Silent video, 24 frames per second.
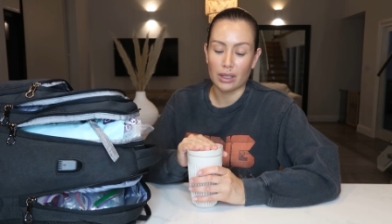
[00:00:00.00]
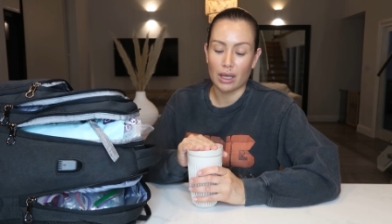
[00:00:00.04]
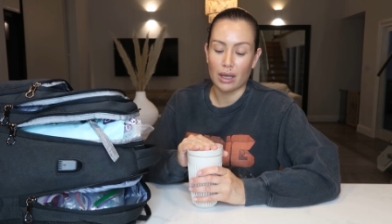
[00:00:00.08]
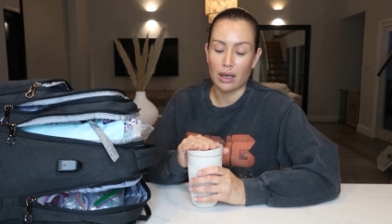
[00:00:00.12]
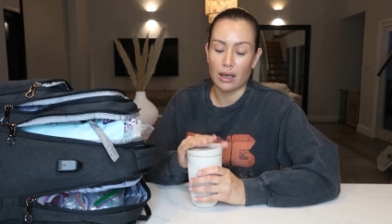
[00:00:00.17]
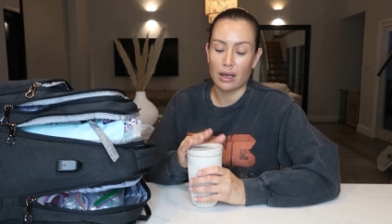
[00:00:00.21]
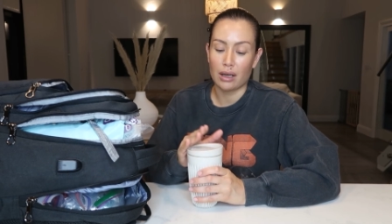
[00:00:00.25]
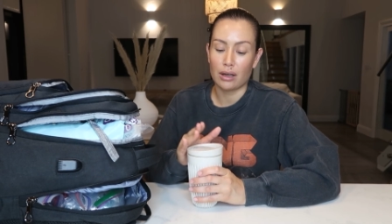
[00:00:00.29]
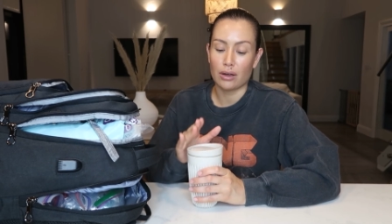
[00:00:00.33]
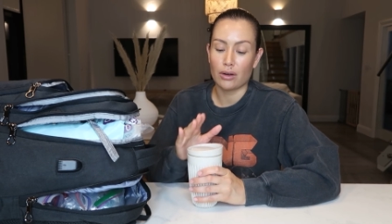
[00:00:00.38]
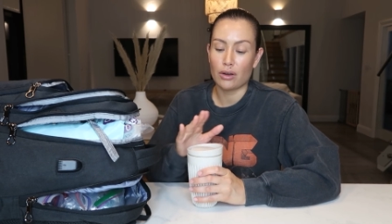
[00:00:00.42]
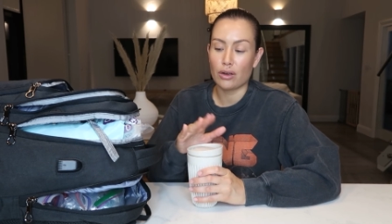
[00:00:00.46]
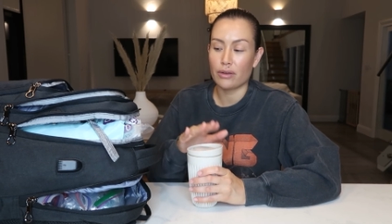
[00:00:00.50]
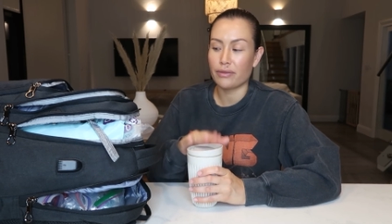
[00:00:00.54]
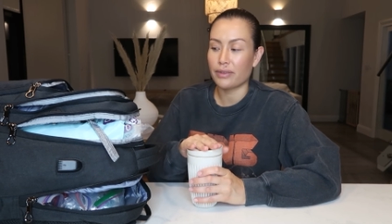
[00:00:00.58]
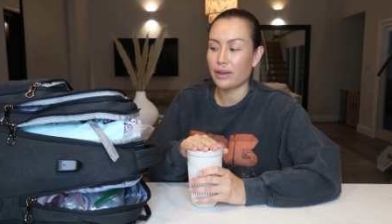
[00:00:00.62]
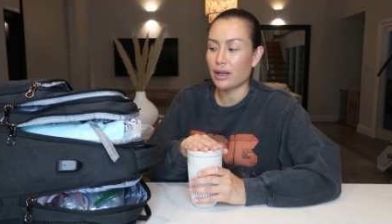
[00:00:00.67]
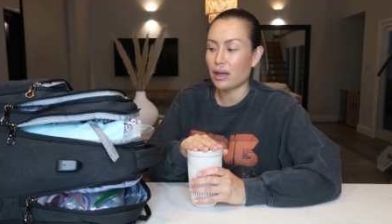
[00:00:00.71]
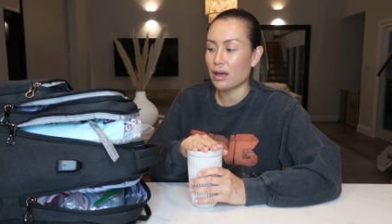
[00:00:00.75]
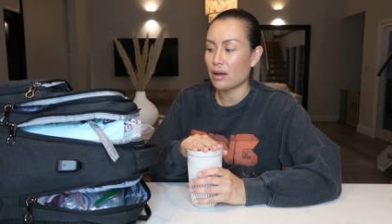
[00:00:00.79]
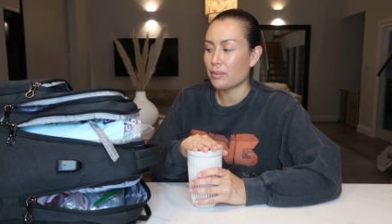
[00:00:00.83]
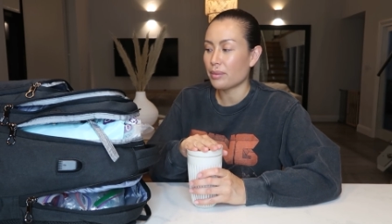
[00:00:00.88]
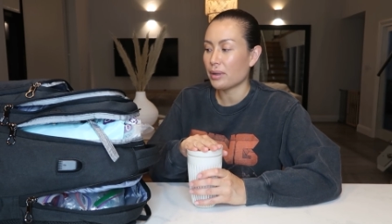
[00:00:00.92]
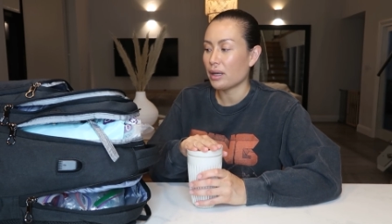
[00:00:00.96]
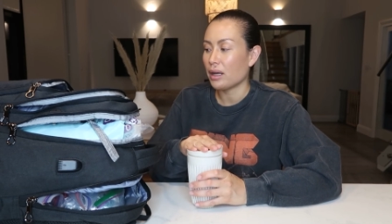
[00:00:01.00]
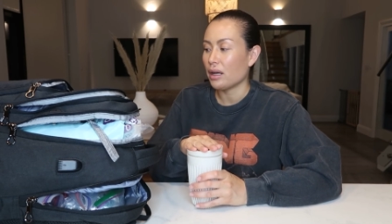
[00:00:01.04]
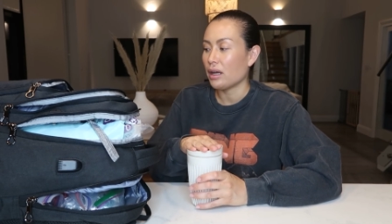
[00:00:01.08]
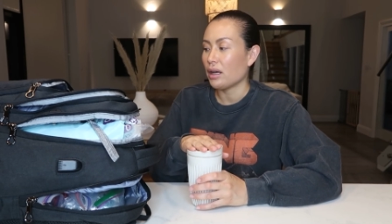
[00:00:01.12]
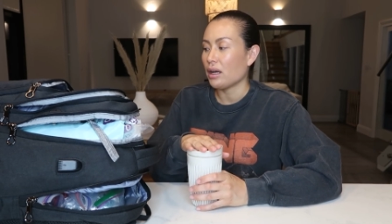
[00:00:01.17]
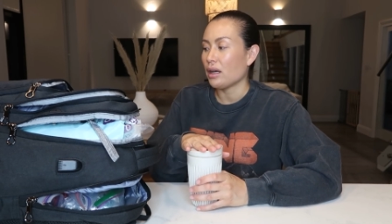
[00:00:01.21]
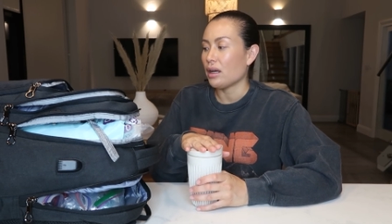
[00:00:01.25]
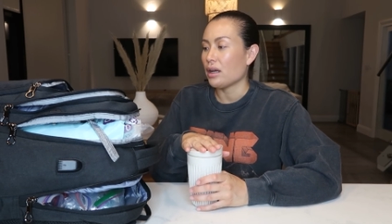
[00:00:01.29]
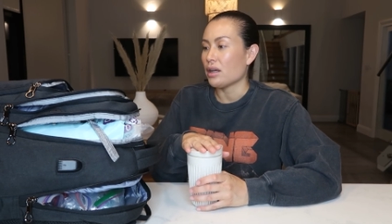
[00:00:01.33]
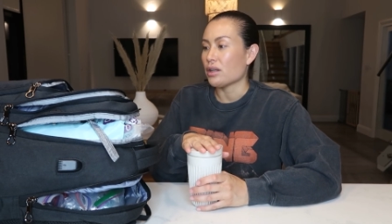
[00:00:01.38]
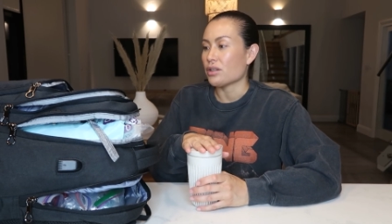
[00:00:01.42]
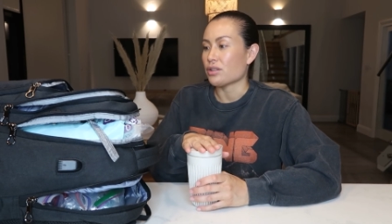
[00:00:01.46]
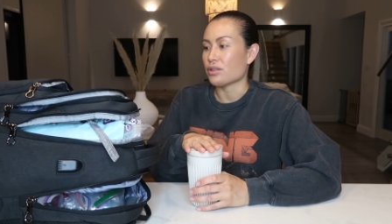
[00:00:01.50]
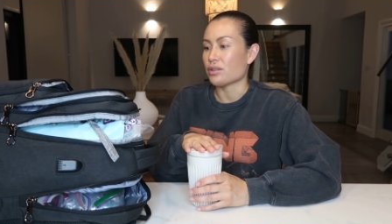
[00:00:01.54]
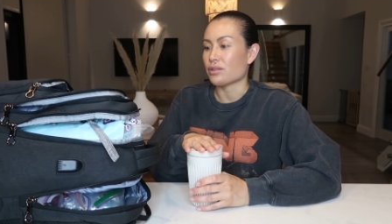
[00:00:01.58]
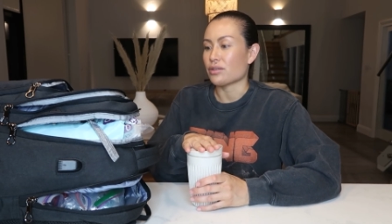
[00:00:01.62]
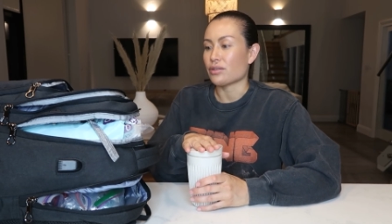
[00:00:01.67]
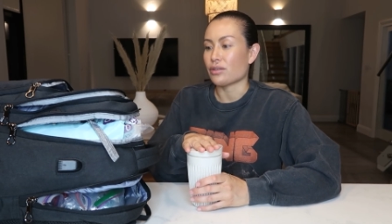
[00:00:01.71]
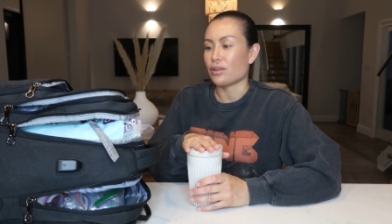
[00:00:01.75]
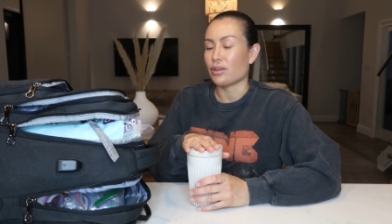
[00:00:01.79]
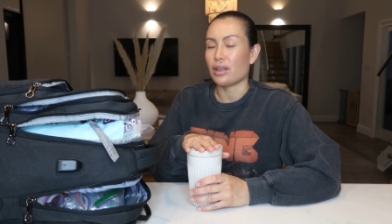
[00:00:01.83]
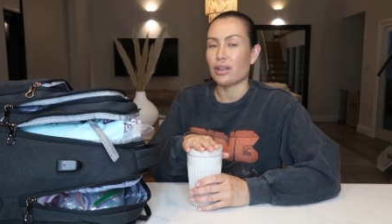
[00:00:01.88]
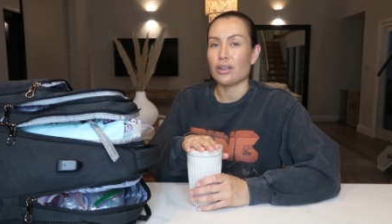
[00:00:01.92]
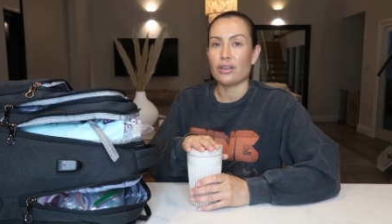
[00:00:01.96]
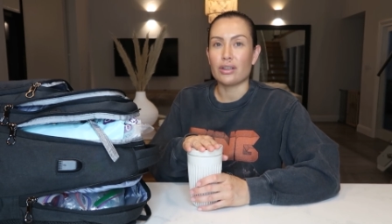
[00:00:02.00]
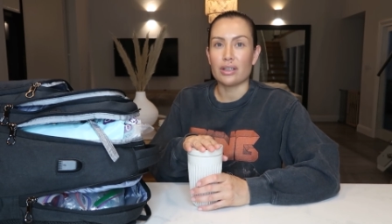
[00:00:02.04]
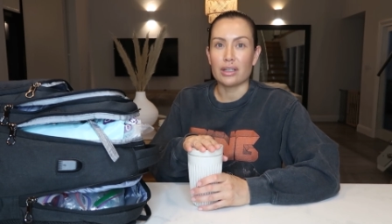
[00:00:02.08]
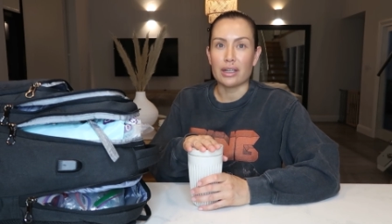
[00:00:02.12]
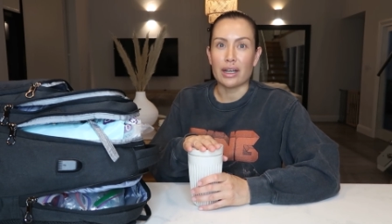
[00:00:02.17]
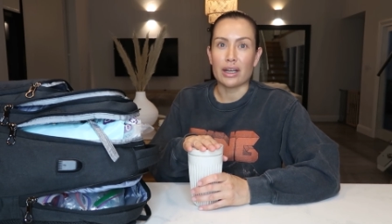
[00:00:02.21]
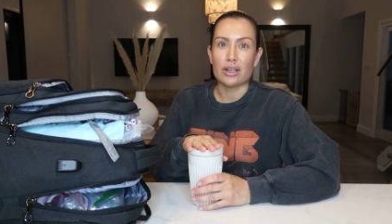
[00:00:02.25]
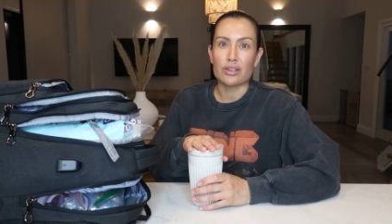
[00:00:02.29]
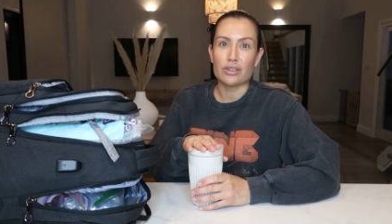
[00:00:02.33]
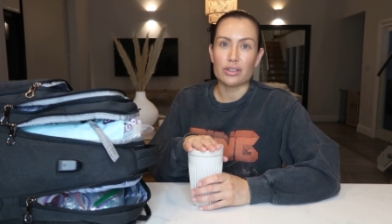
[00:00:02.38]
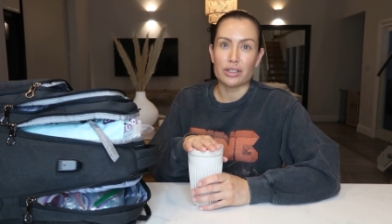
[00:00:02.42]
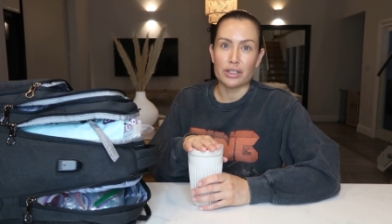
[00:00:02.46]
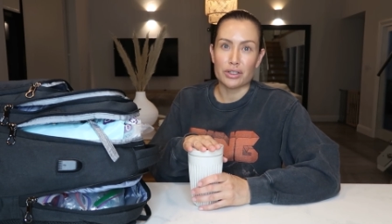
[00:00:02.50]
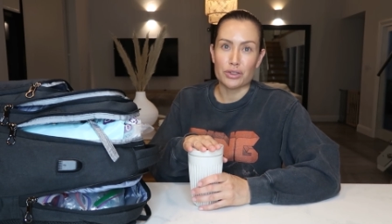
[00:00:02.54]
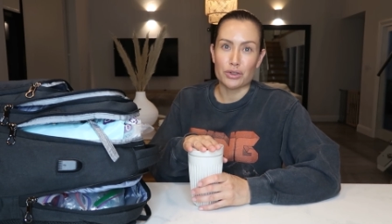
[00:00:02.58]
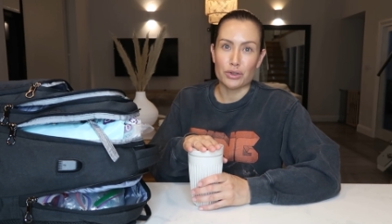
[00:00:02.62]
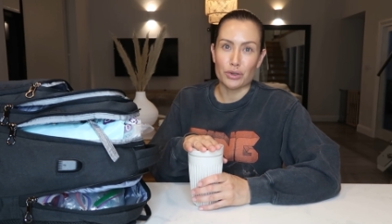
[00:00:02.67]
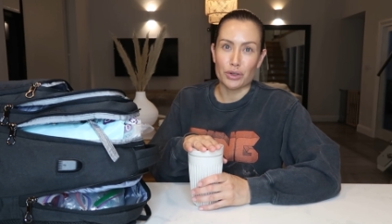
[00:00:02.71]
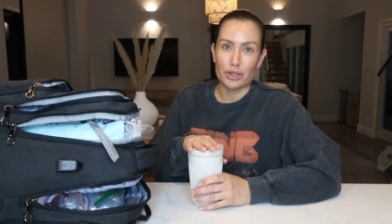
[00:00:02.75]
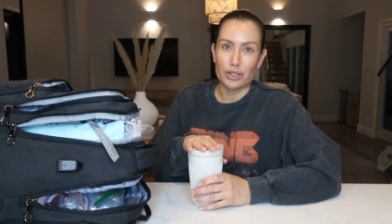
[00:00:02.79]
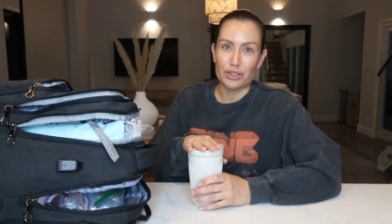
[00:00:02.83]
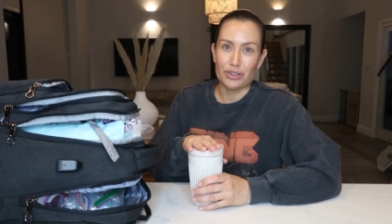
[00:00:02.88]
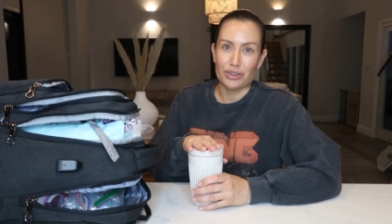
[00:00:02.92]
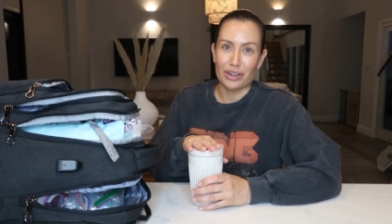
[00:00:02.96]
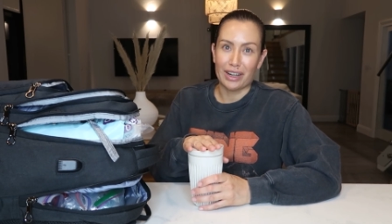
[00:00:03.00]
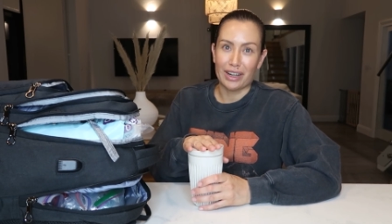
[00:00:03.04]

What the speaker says: coffee cup, just so that you can actually enjoy your